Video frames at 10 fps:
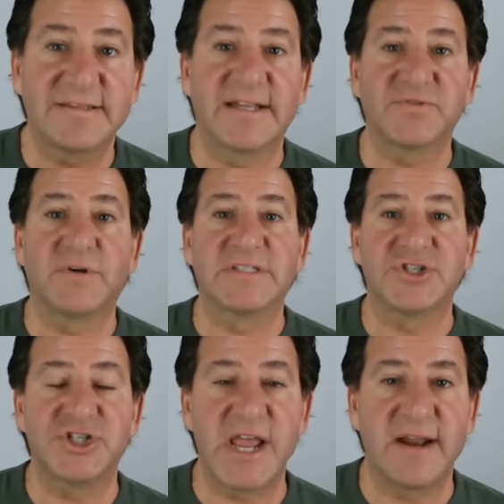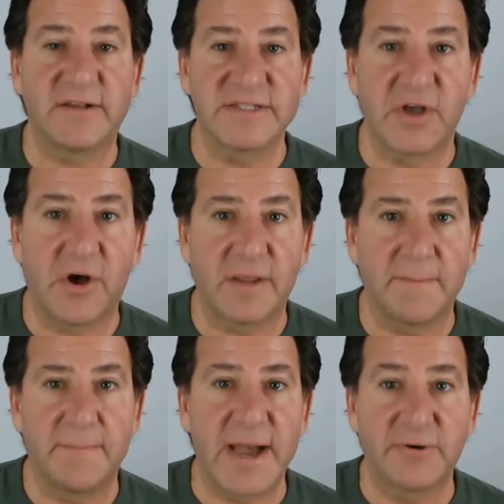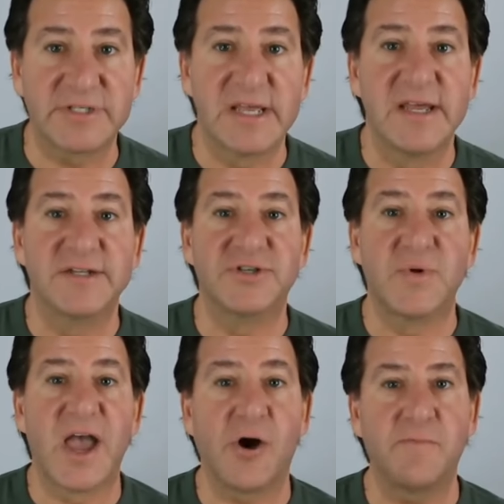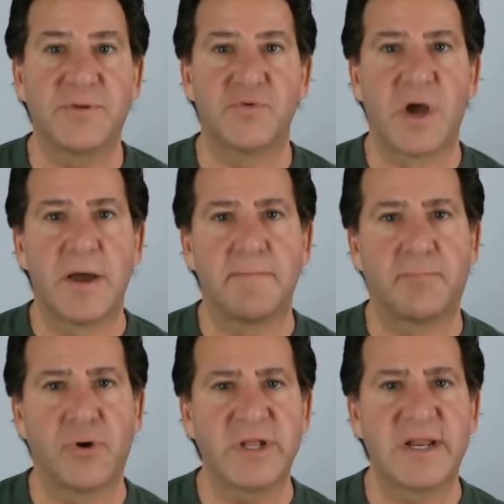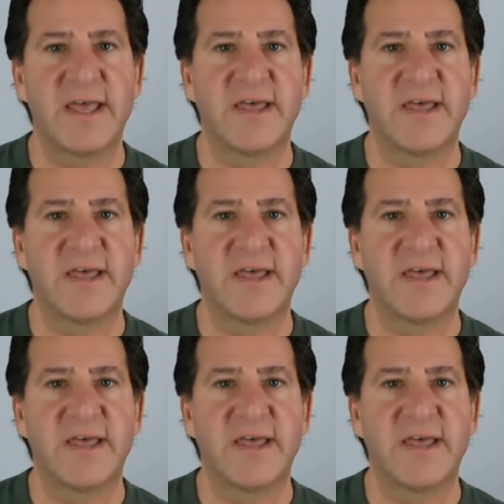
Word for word: That's what this channel is all about to help you Put